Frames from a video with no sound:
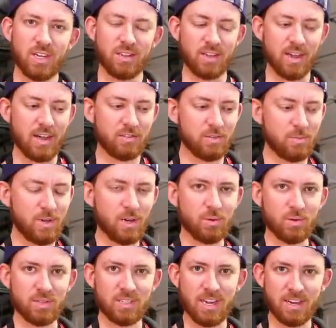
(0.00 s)
They have to be
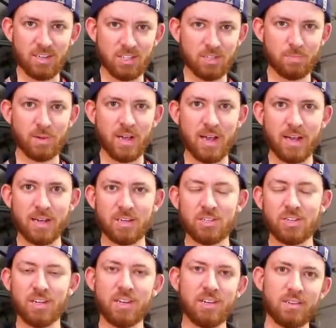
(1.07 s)
able to take a
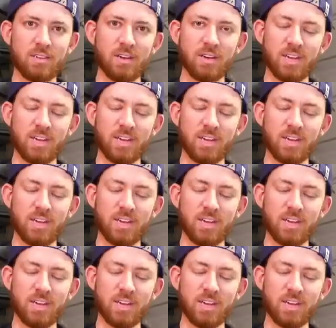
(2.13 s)
splash and